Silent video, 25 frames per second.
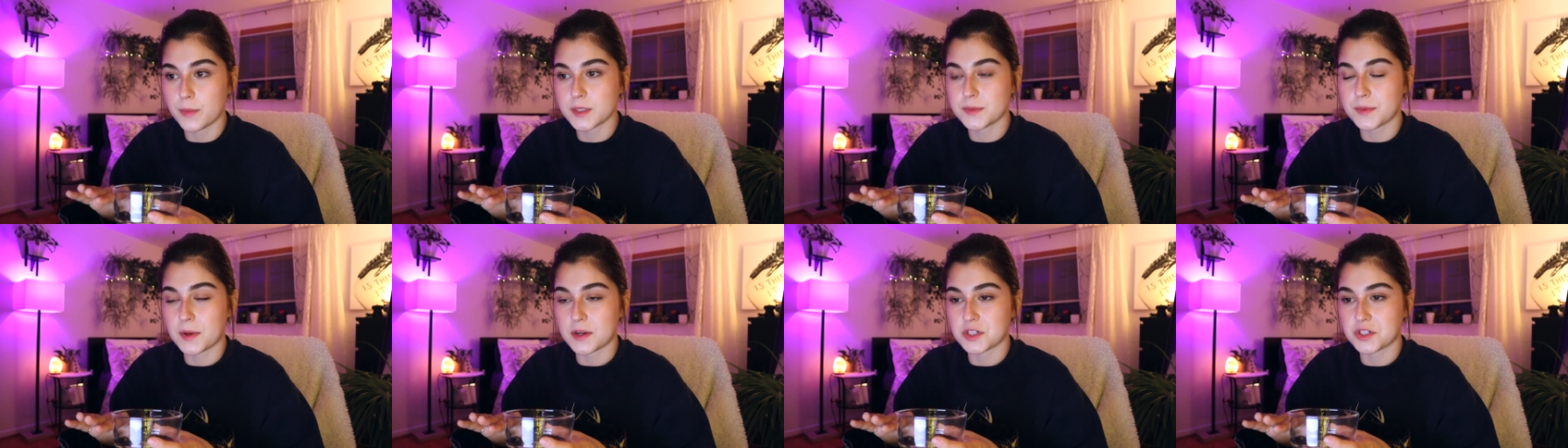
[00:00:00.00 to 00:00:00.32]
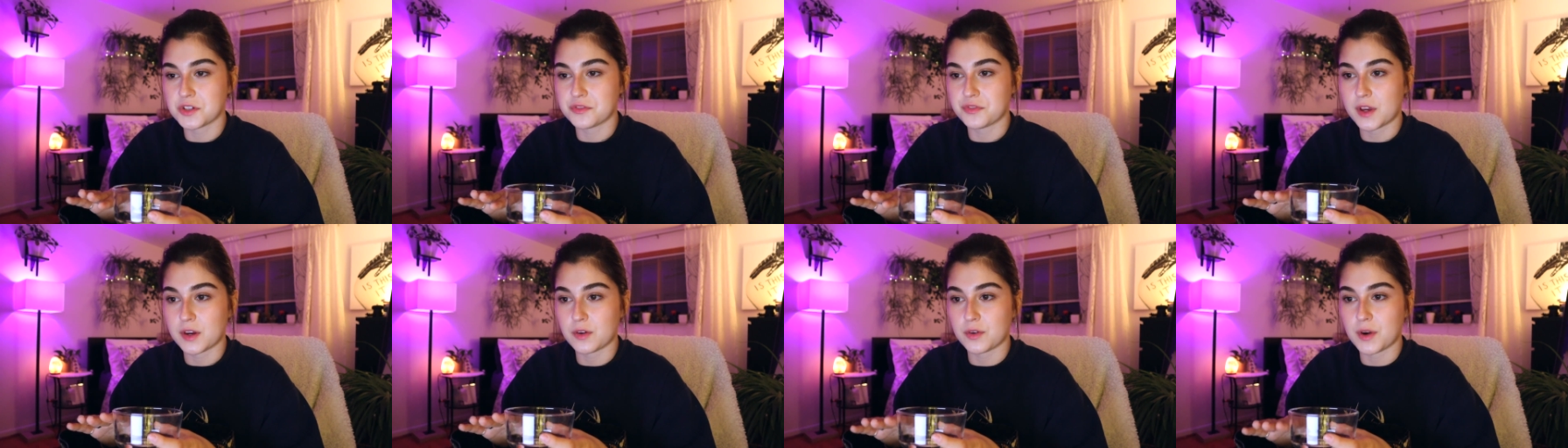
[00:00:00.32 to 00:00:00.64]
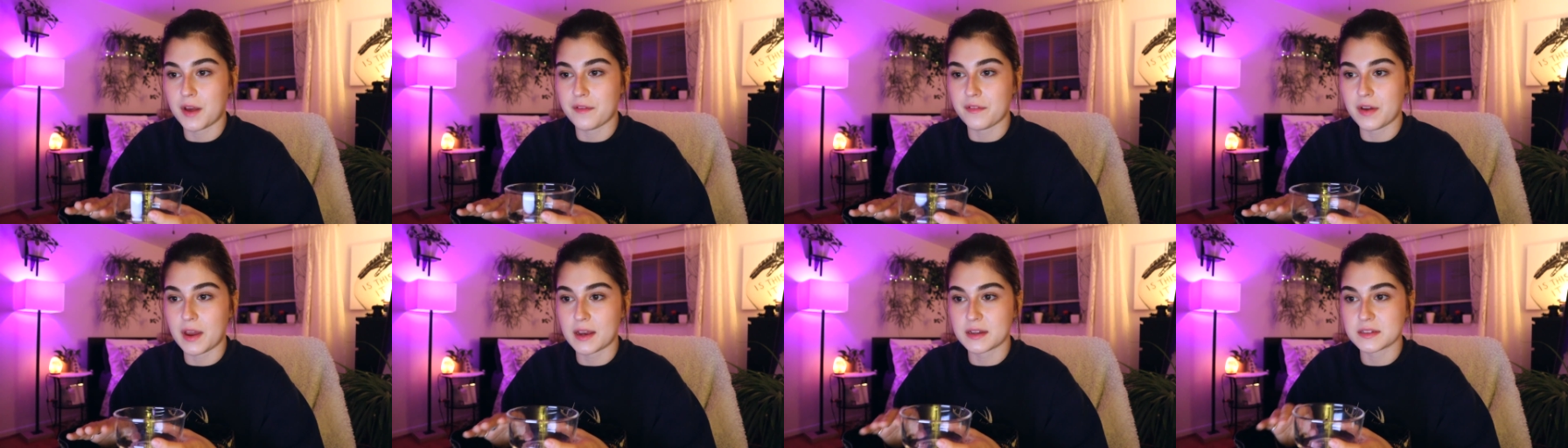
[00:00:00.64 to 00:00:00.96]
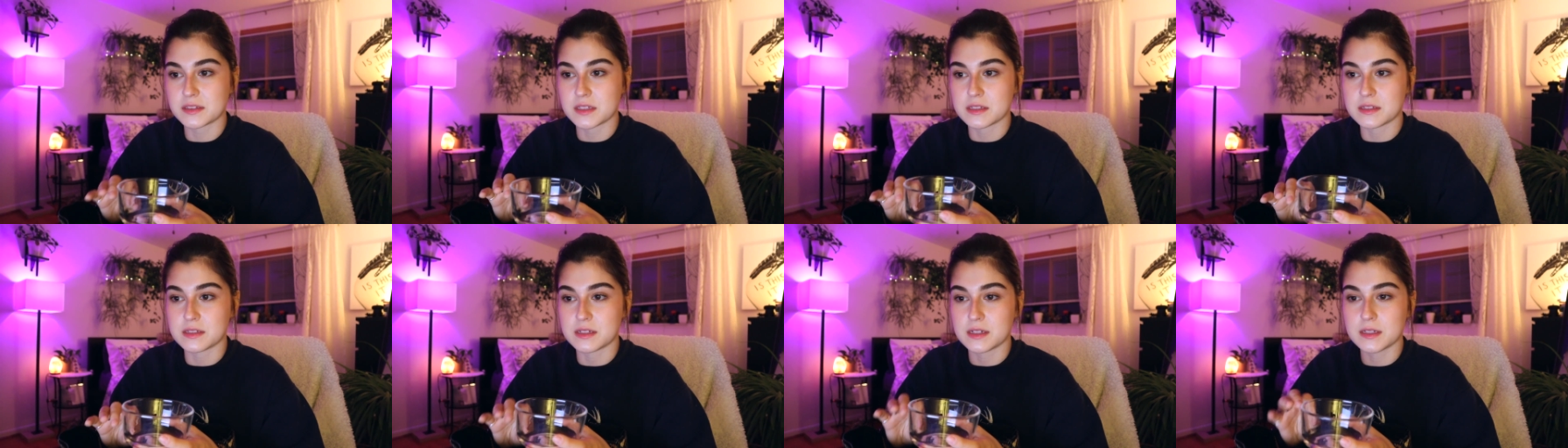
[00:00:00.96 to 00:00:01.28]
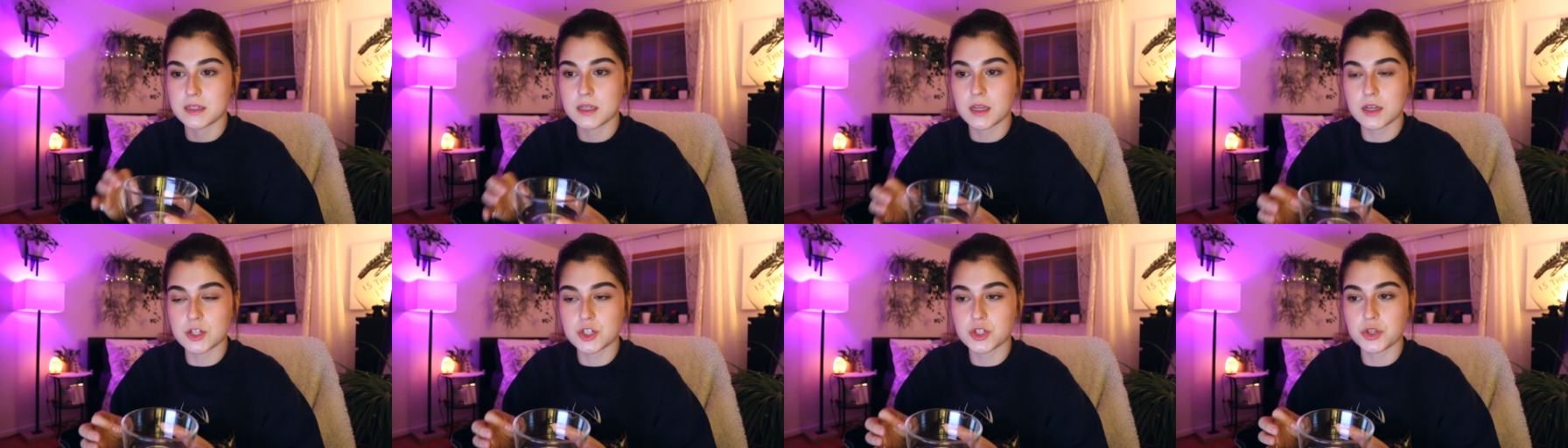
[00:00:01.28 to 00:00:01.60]
especially if I don't have access to
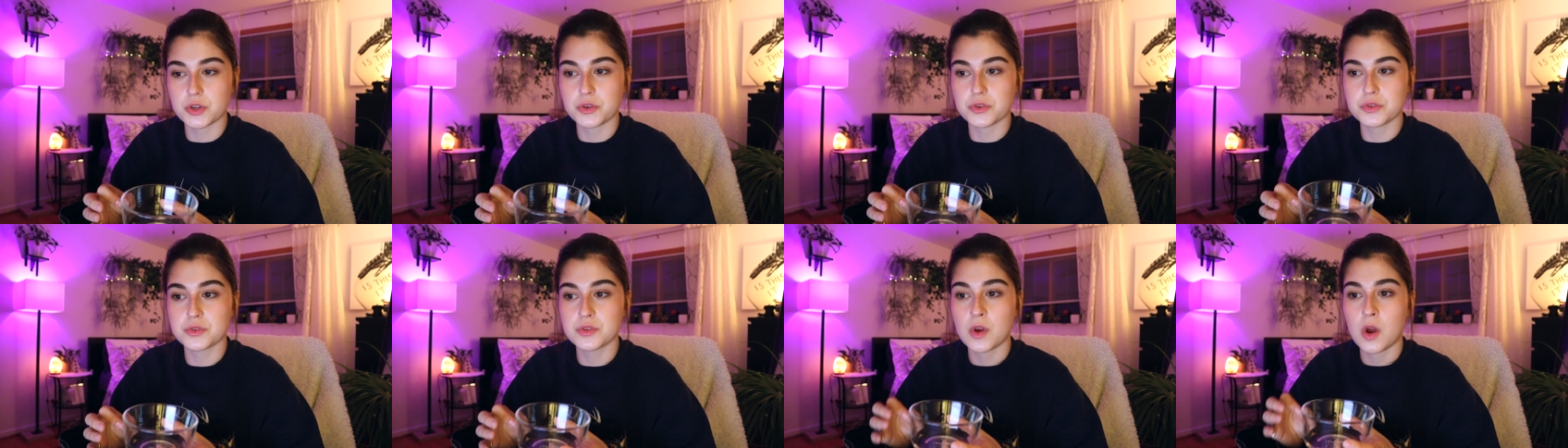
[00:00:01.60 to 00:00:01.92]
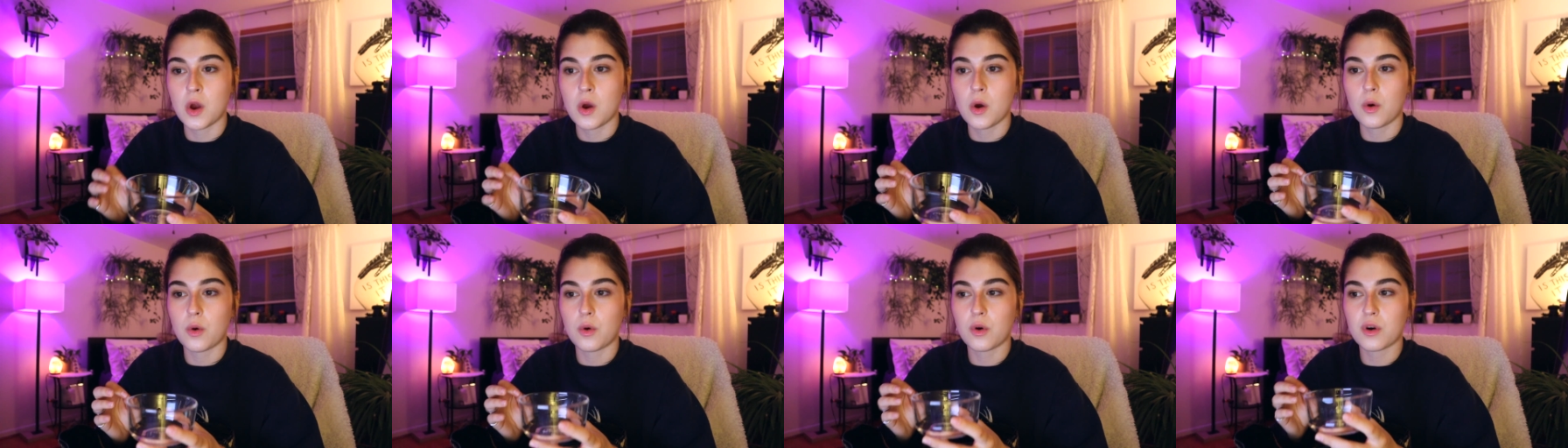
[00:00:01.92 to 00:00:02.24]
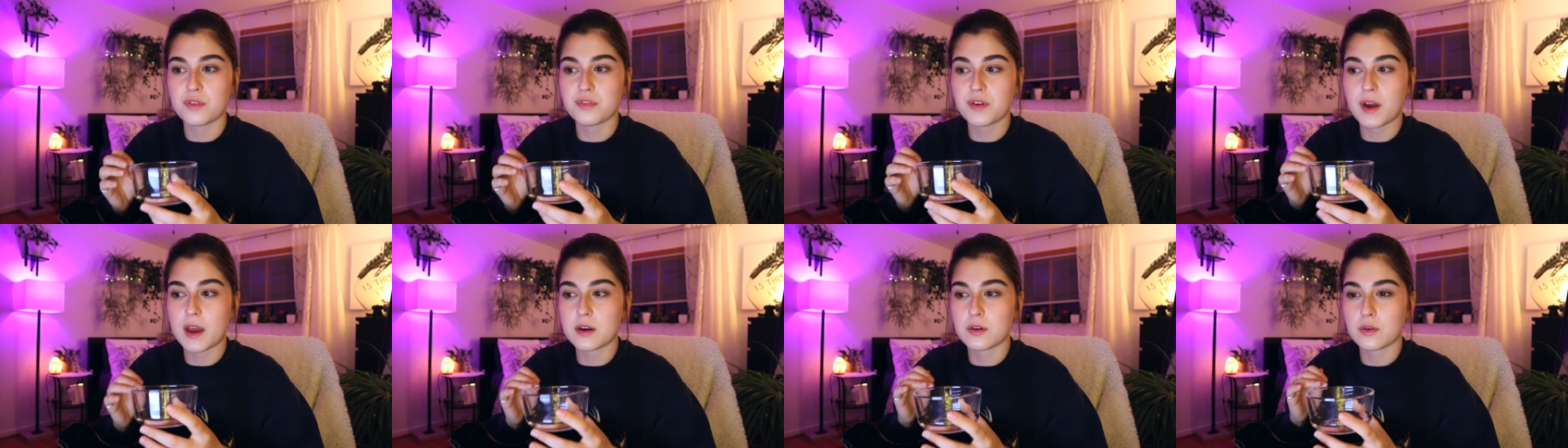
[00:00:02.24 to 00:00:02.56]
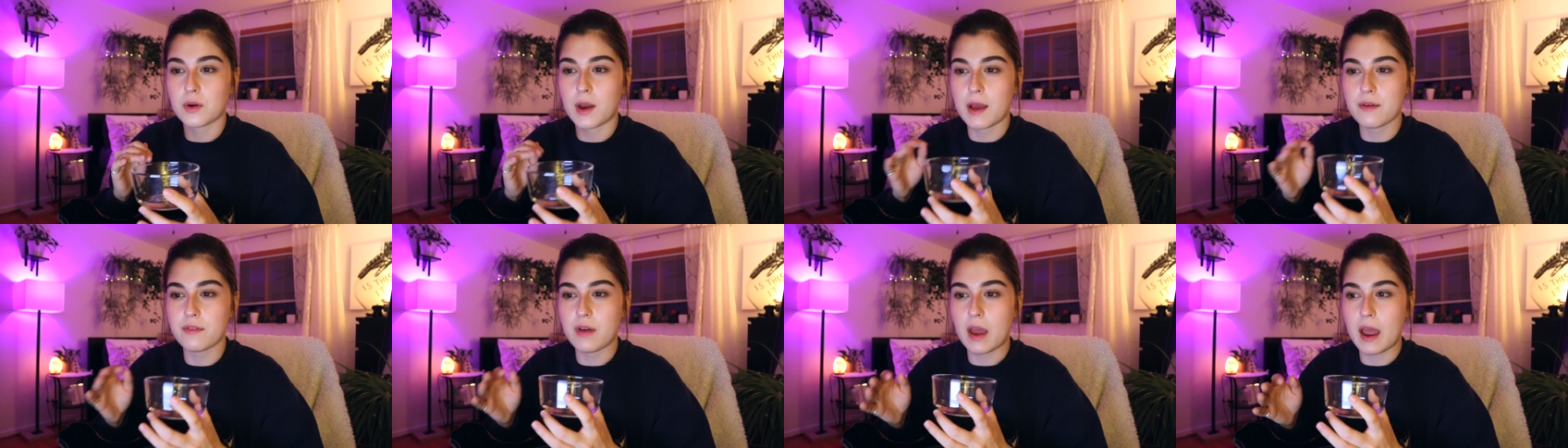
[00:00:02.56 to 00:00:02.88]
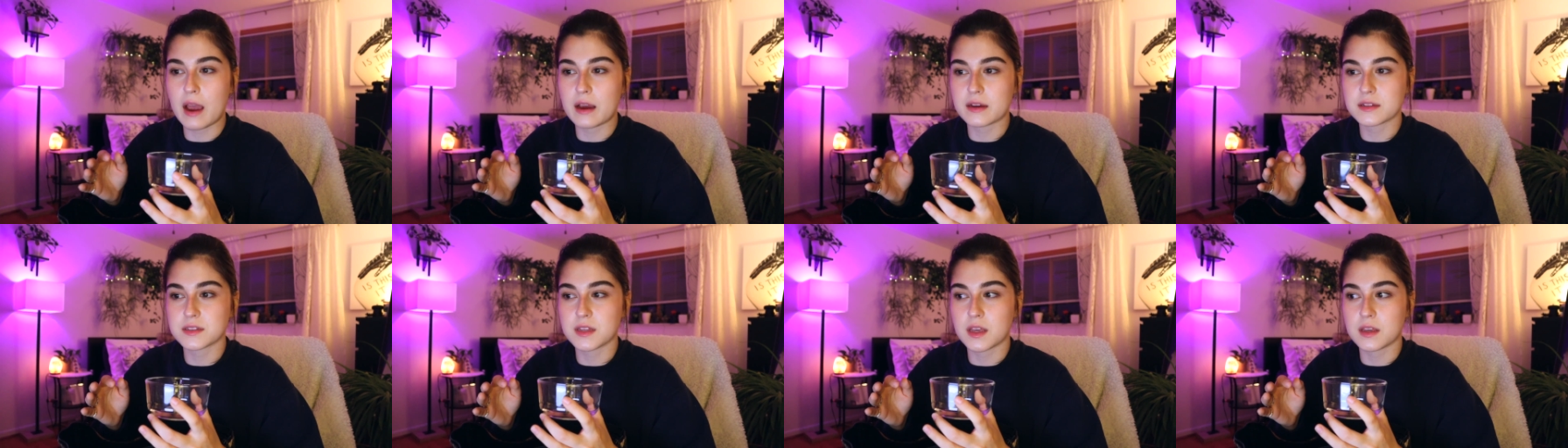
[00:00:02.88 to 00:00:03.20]
tissues or if I don't have
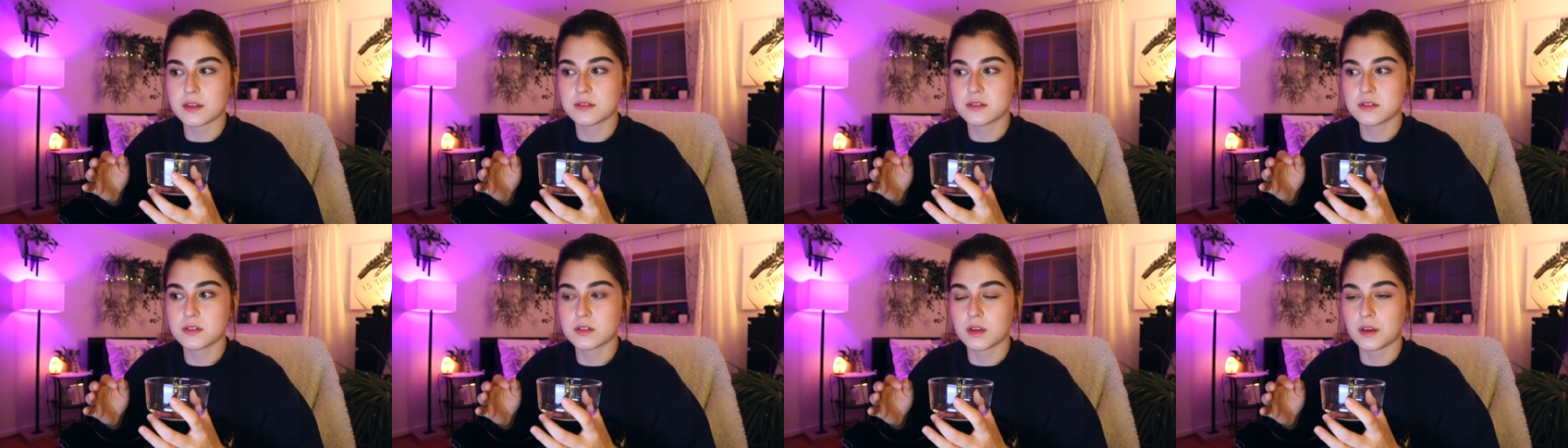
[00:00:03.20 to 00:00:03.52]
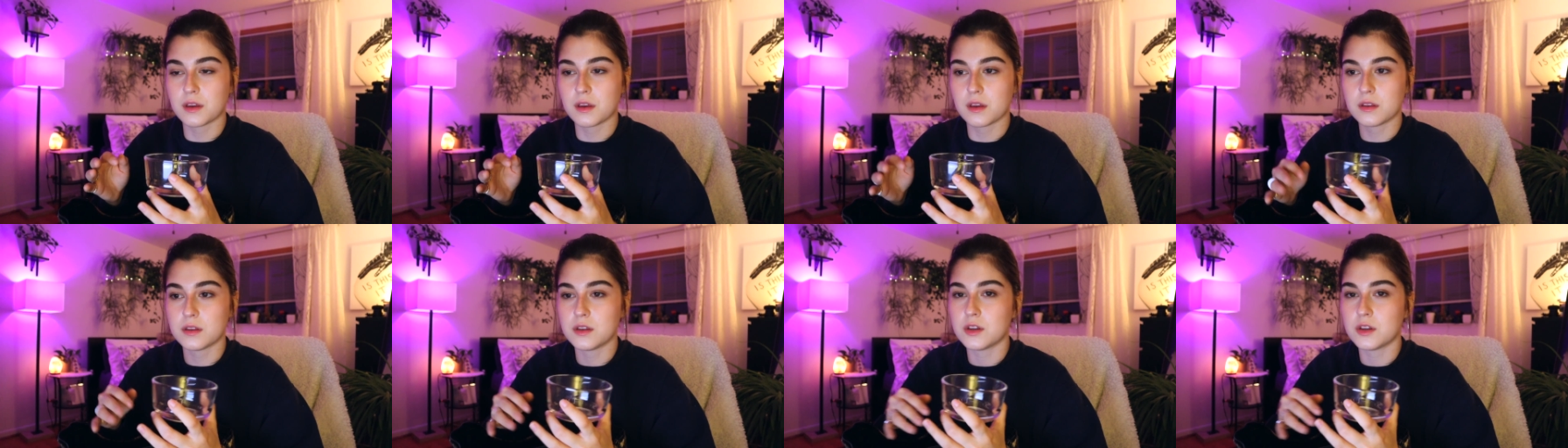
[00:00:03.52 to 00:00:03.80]
access to,